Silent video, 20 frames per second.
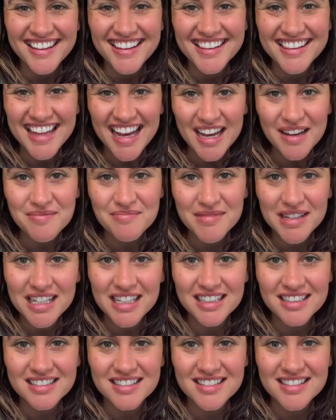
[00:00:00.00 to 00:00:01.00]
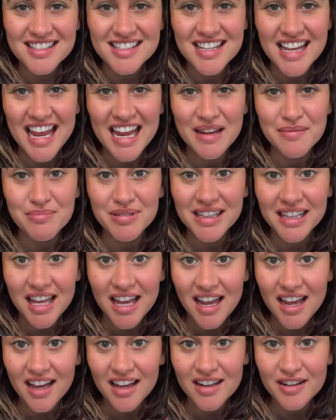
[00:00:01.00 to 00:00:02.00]
That means a
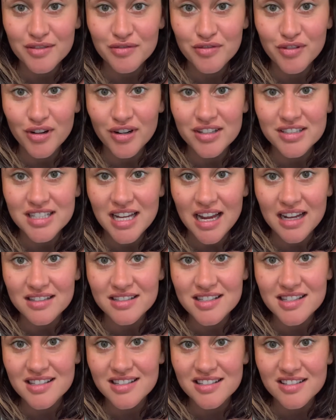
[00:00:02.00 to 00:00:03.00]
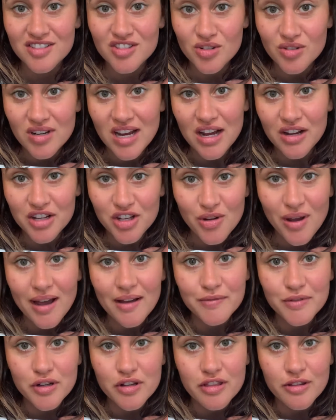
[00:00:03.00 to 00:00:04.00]
plan for a dance. So now you
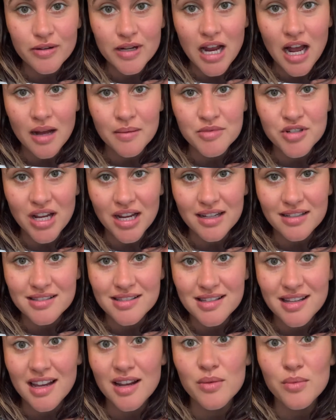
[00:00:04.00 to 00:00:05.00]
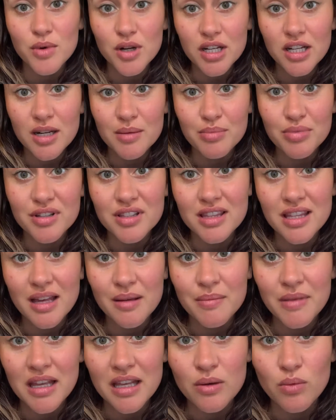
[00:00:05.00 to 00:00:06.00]
have your 3 objects and we're gonna put
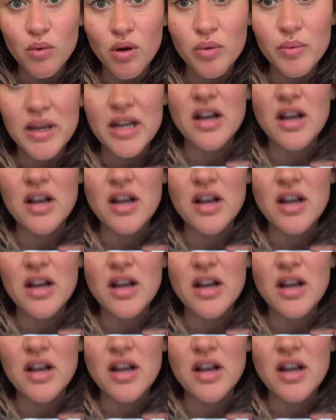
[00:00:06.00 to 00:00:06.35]
them in what we